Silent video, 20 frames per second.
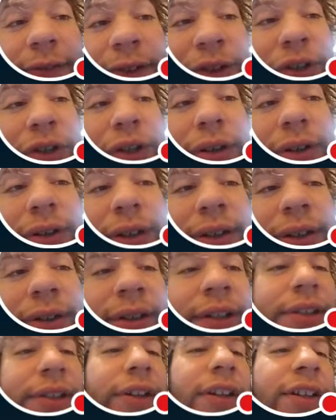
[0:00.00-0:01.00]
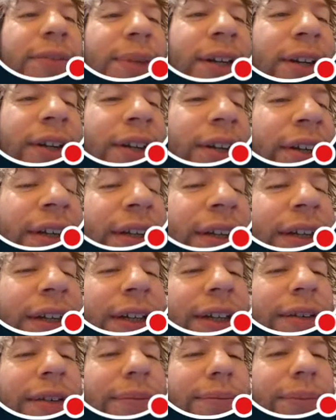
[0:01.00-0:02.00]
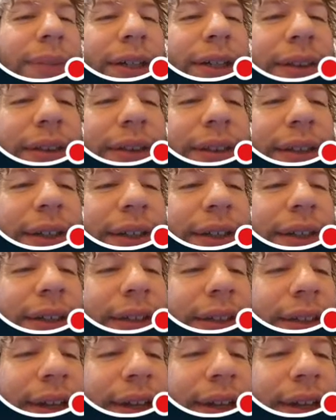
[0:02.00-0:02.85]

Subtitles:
sure run your recharge banner, but you